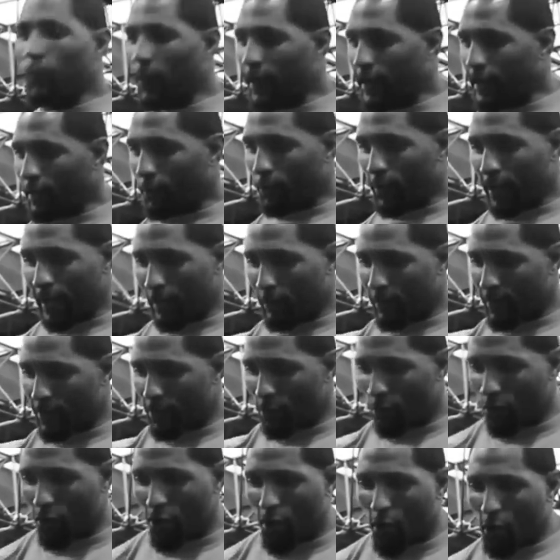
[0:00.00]
And
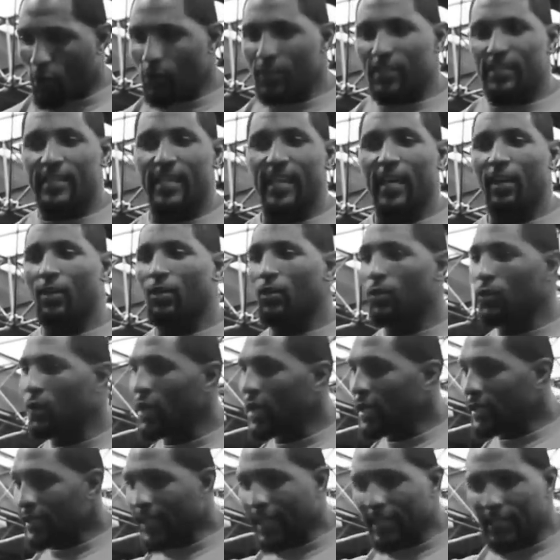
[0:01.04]
when your coach tell
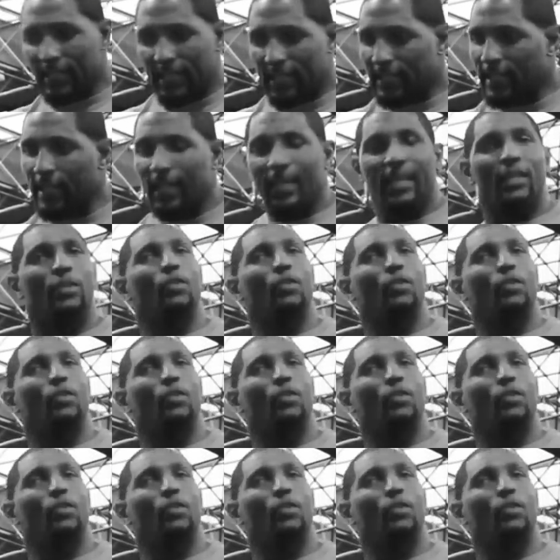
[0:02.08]
you that this,